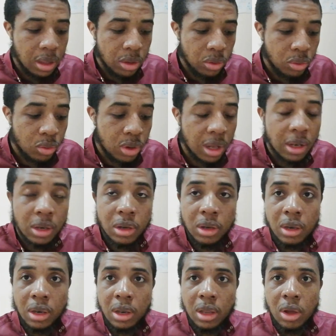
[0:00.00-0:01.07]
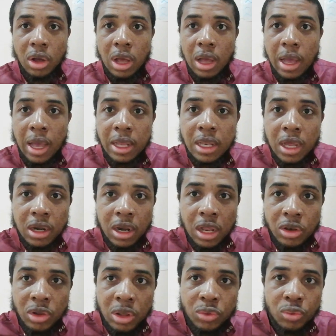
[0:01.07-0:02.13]
you can either
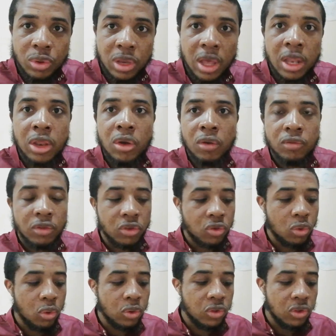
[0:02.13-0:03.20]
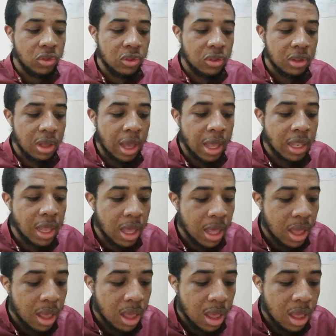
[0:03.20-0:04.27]
graduate with any of these courses, either
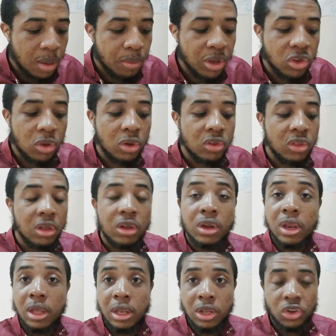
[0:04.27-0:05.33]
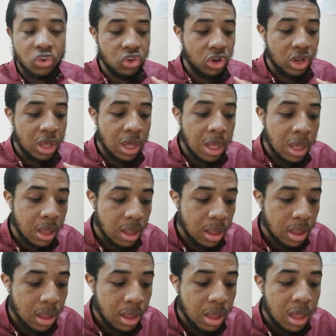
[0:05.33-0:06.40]
a bachelor's degree in the Sharia,
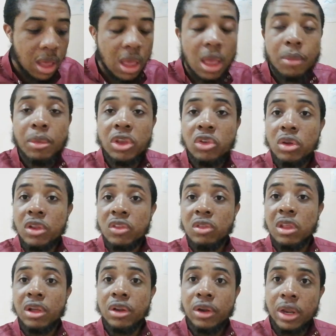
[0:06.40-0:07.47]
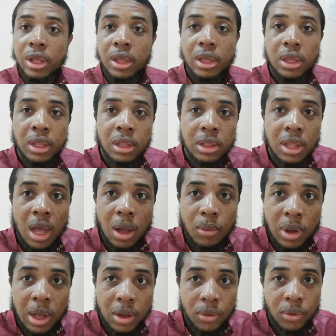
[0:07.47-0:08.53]
a bachelor's degree in
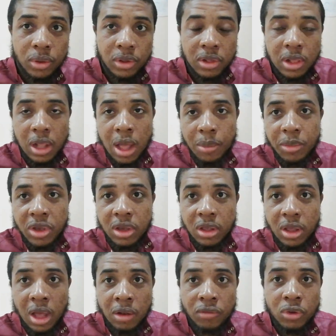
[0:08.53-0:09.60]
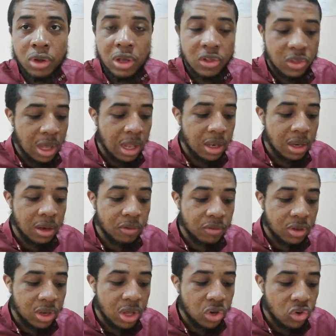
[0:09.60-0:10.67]
Da'wah or Islamic Advocacy and
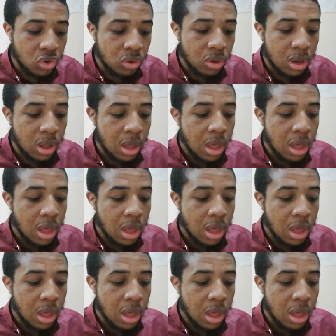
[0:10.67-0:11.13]
Invitation,